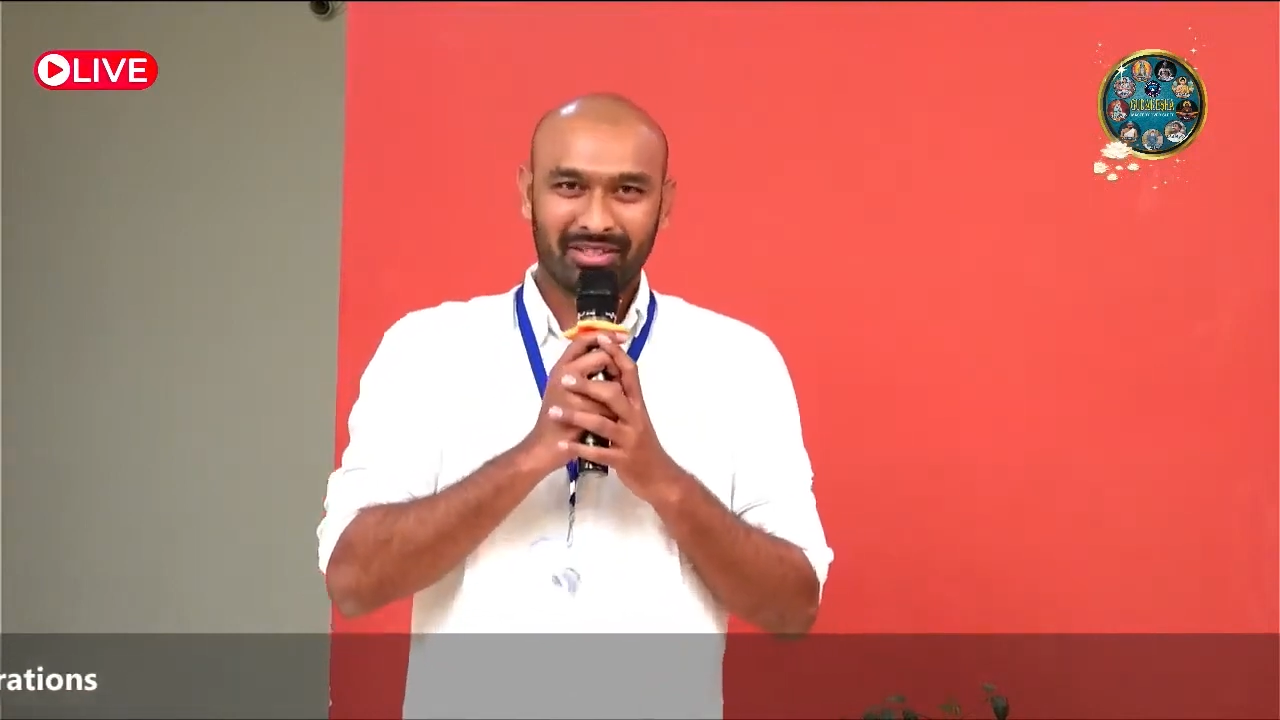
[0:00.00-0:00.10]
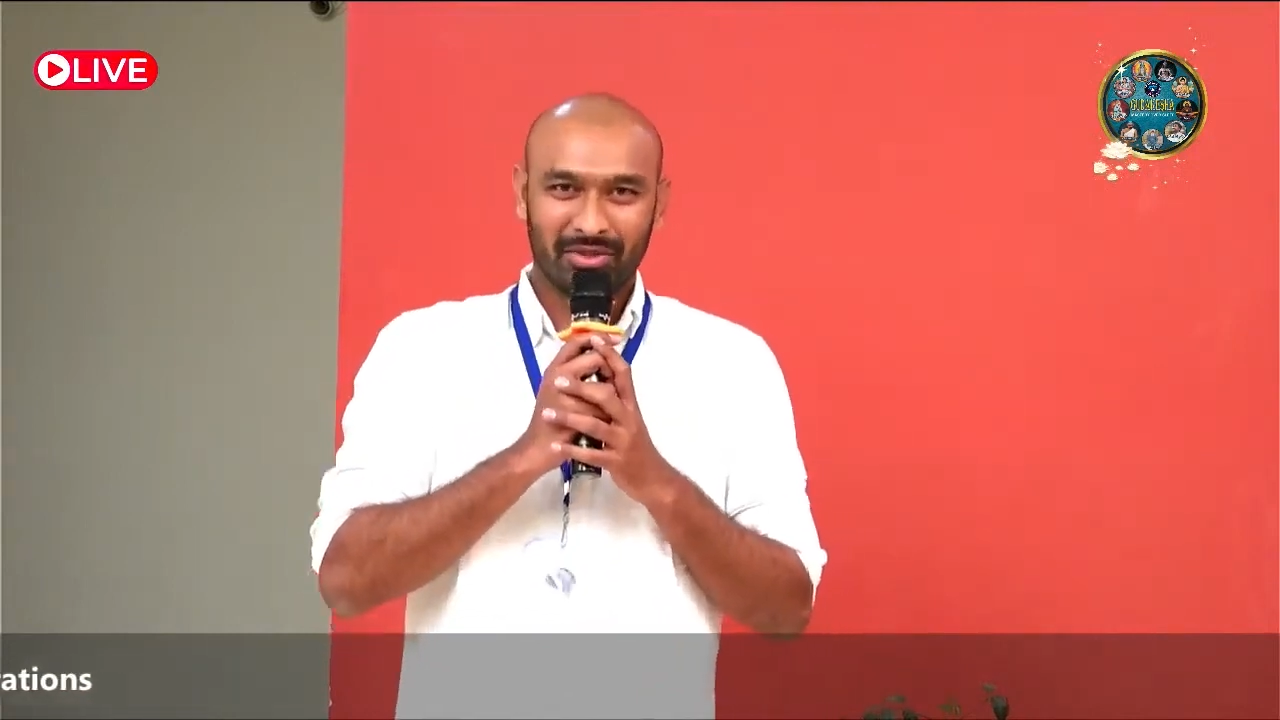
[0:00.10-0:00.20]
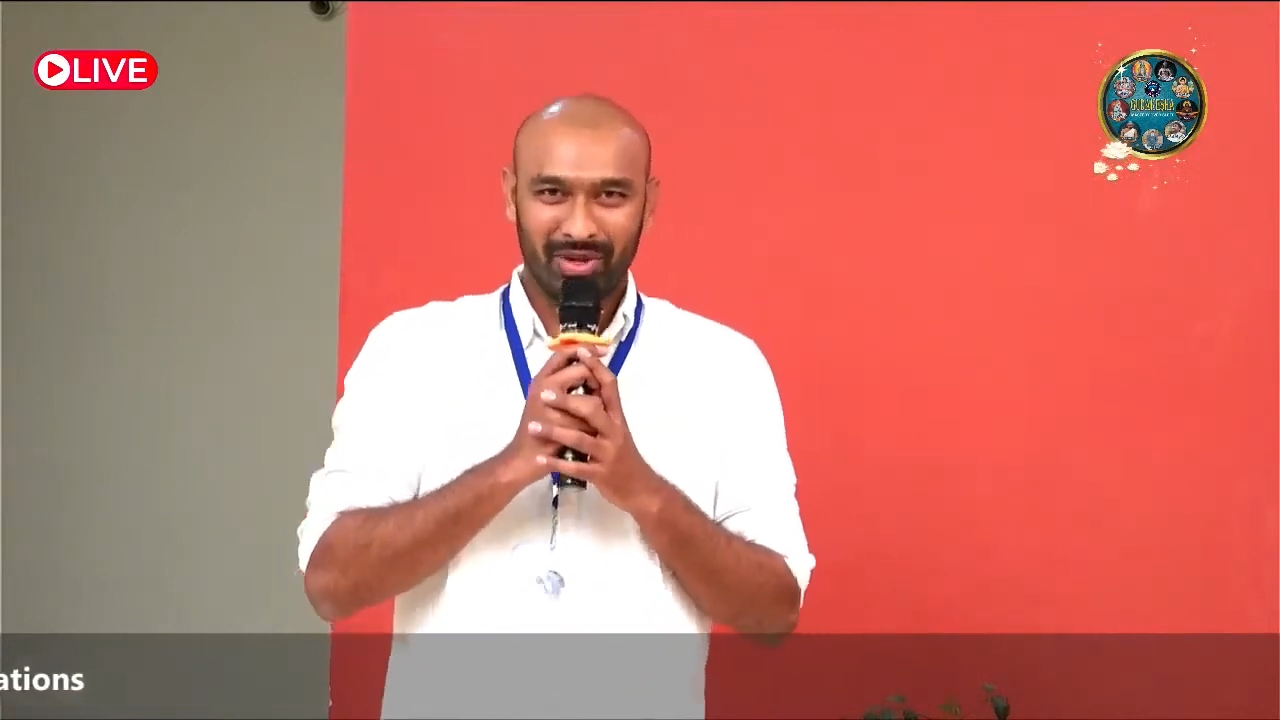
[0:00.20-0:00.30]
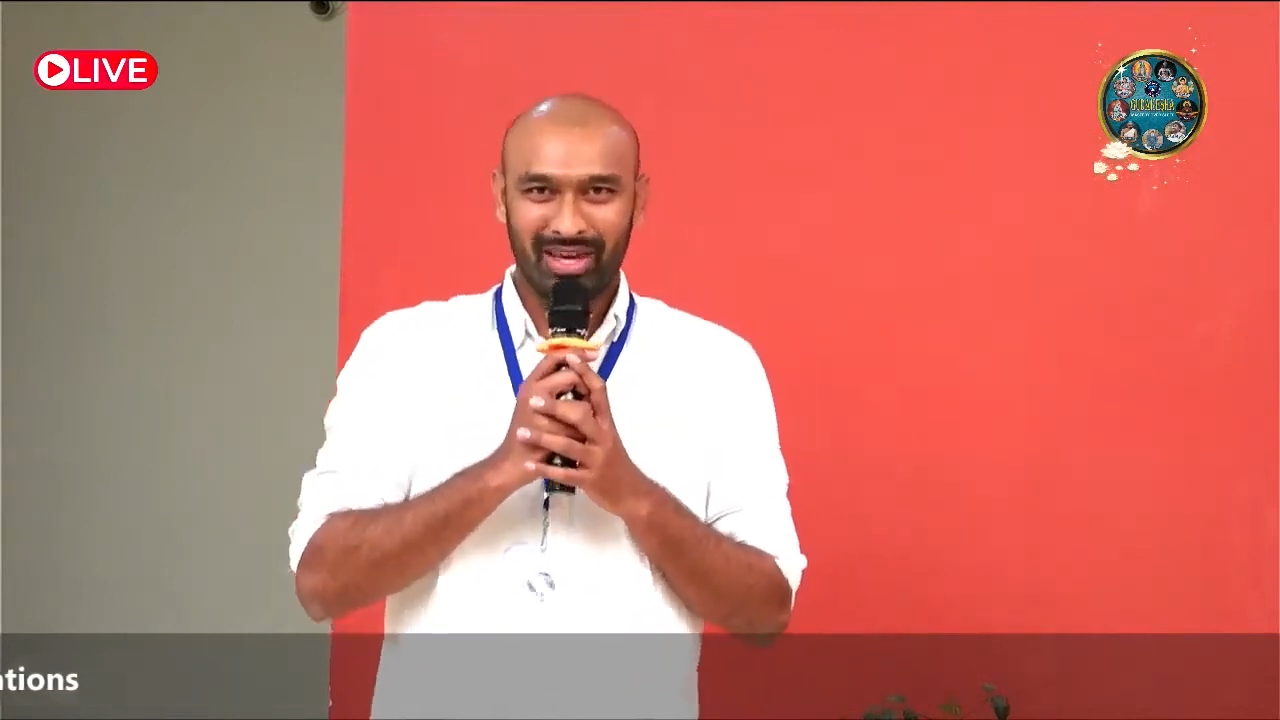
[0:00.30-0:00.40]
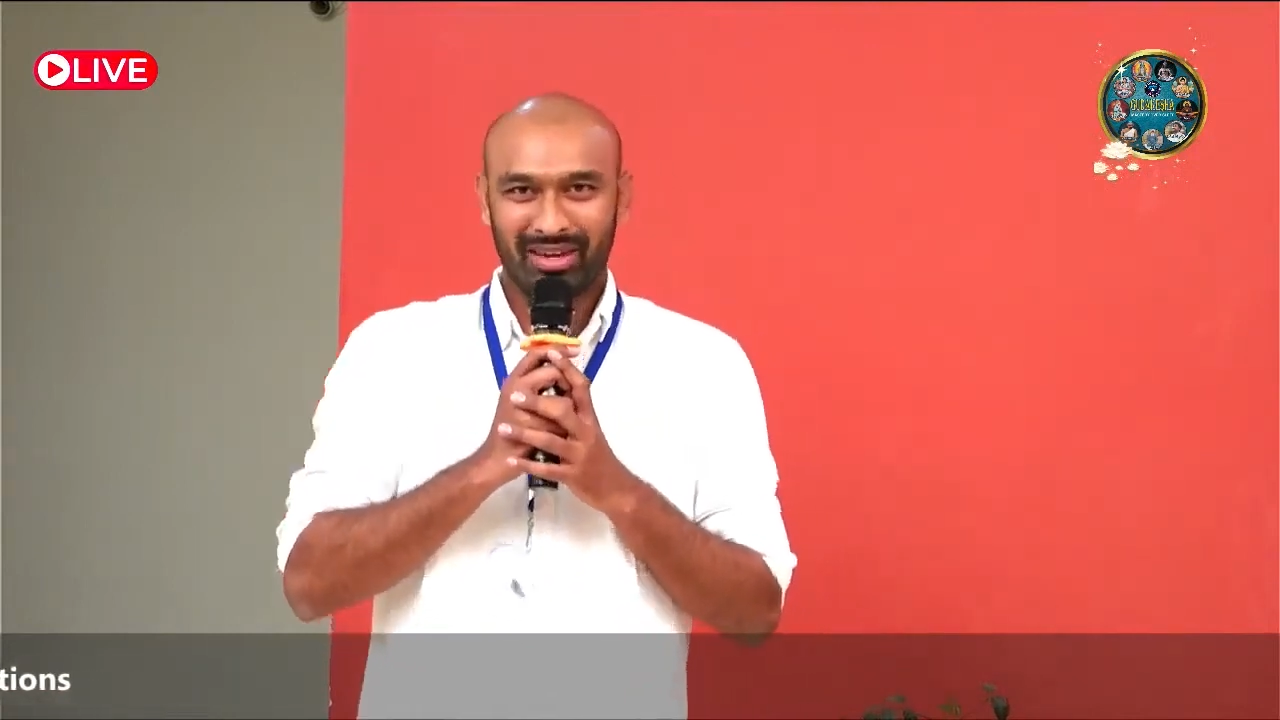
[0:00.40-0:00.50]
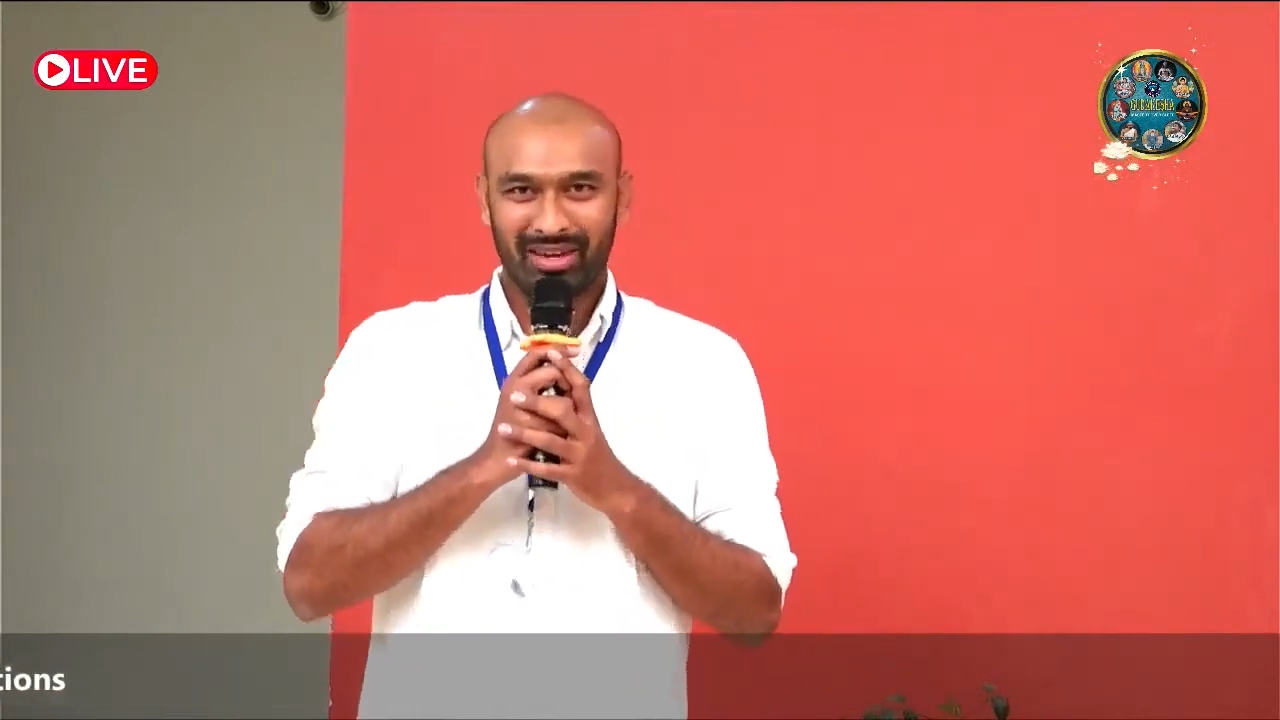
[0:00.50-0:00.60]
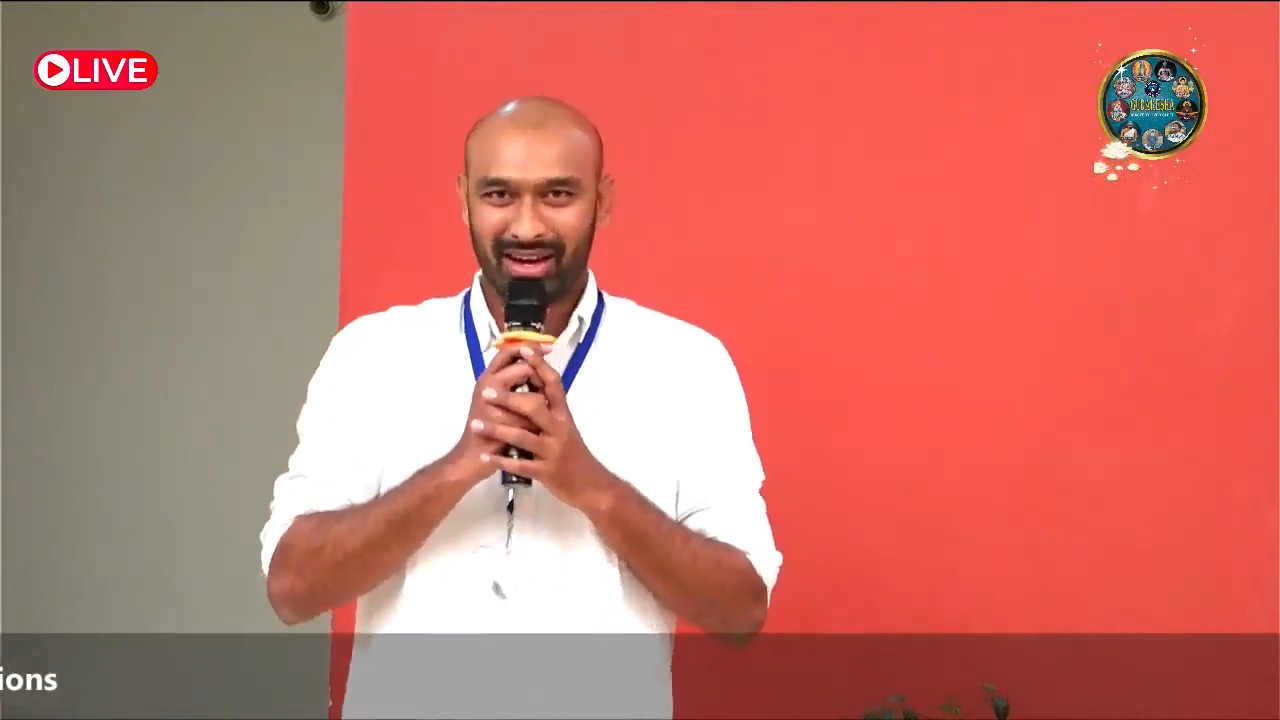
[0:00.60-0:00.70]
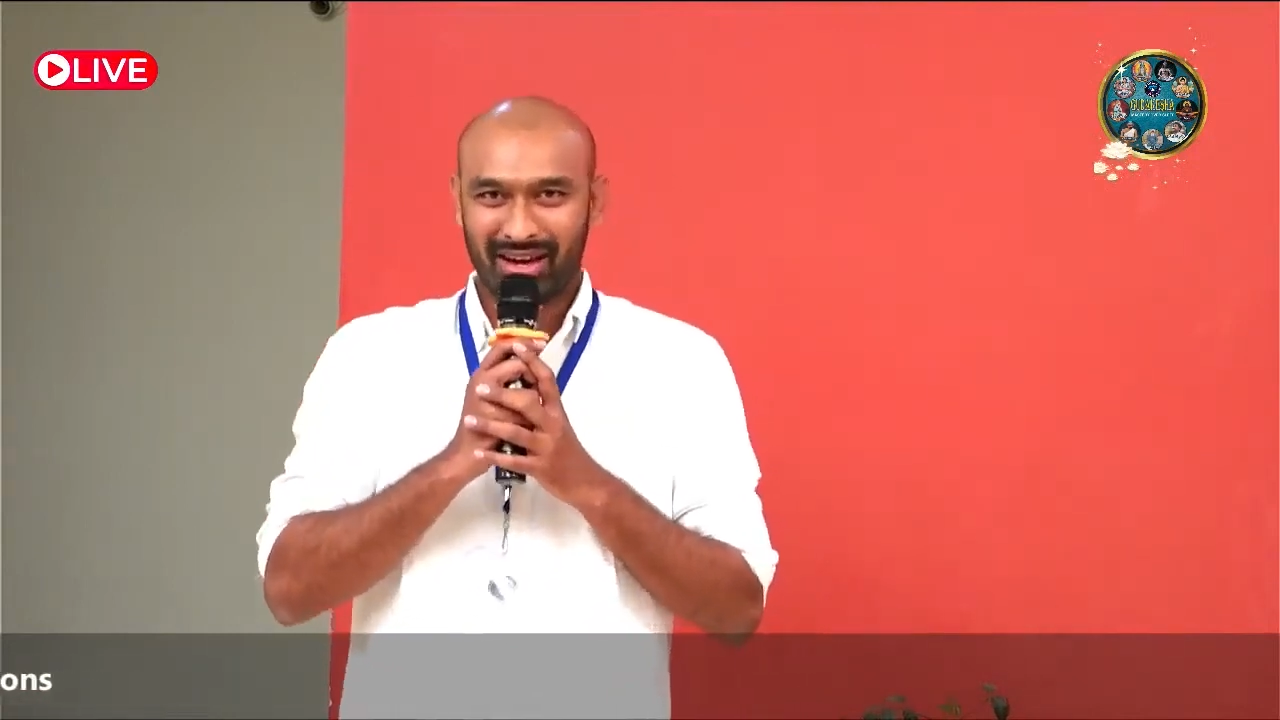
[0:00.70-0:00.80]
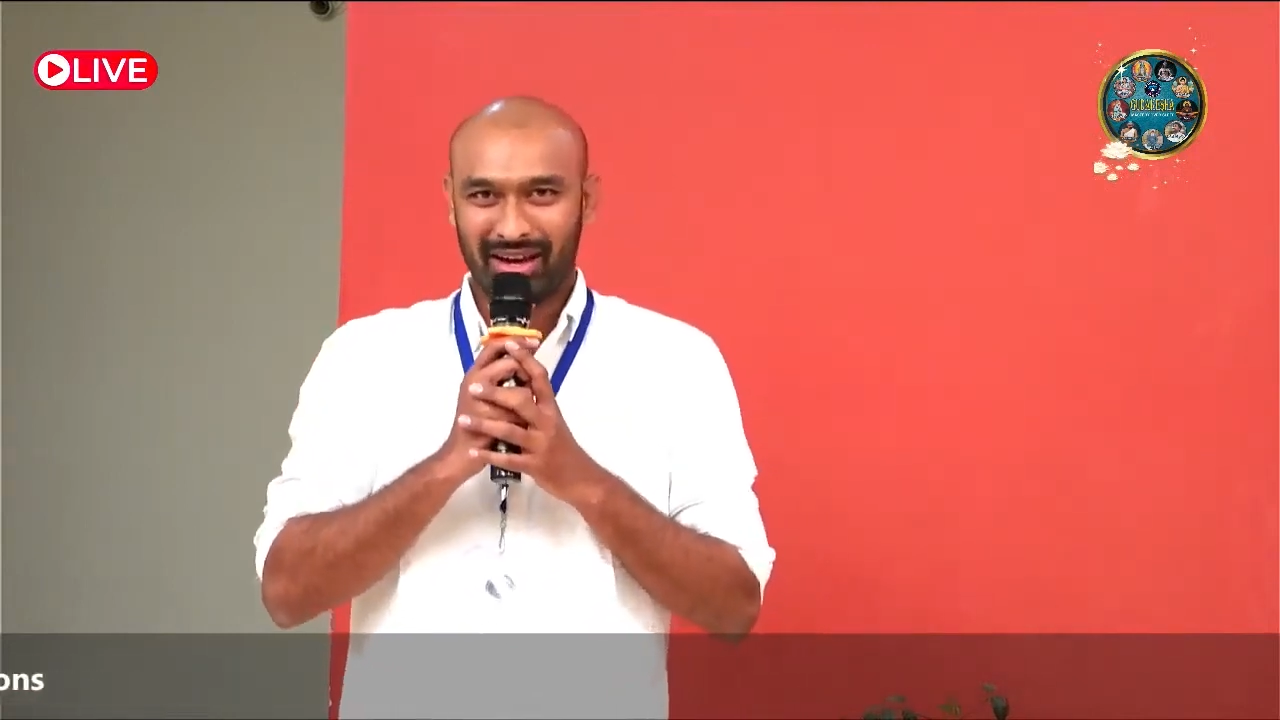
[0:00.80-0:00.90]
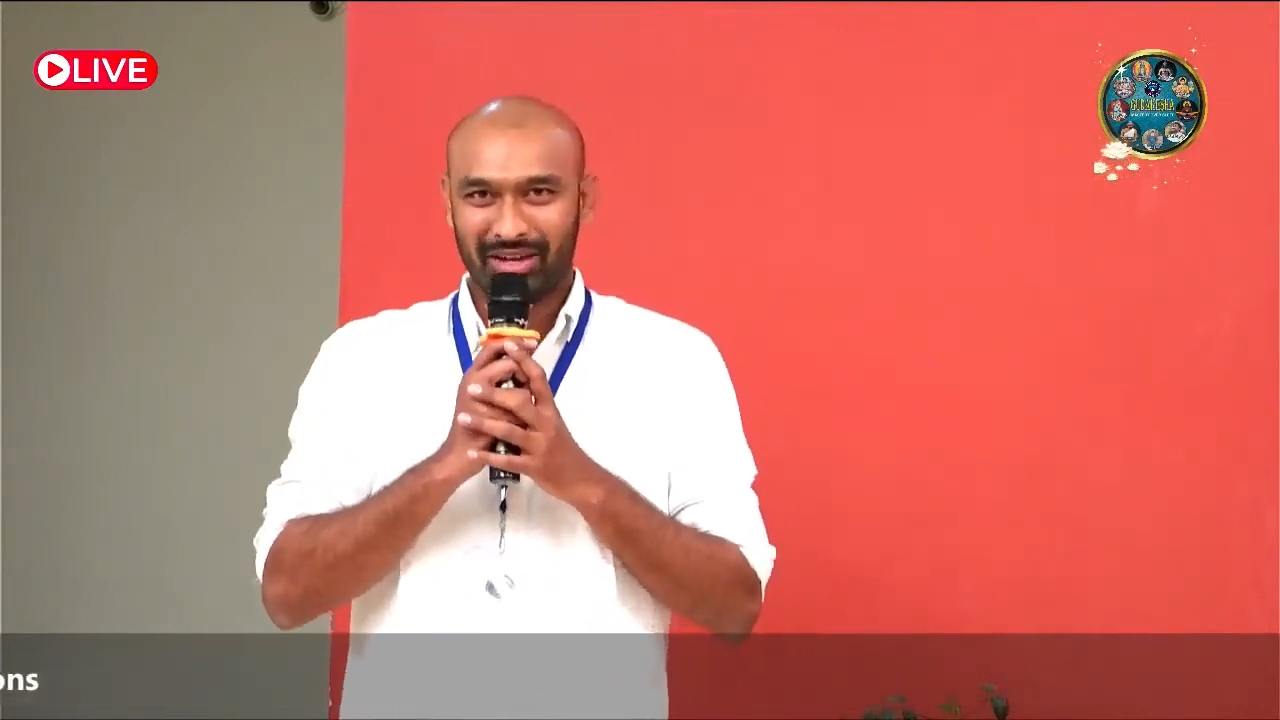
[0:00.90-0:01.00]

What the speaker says: Today I